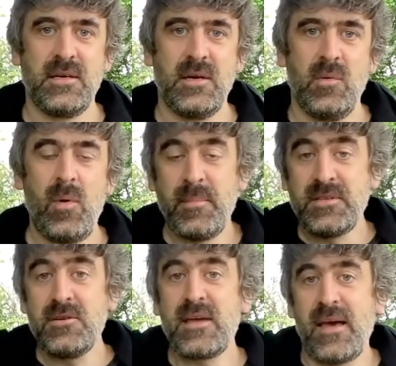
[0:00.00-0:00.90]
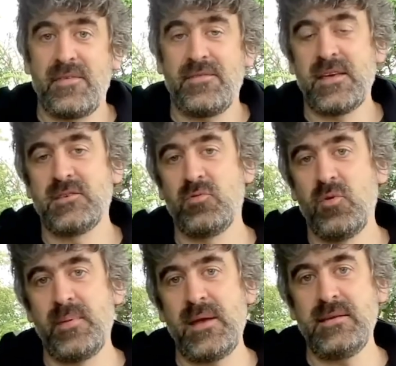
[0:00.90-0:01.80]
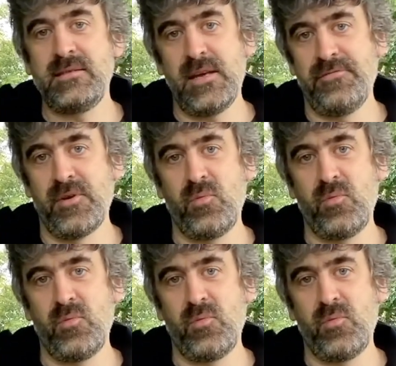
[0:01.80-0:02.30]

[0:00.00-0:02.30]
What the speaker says: When we do gather, things will be different.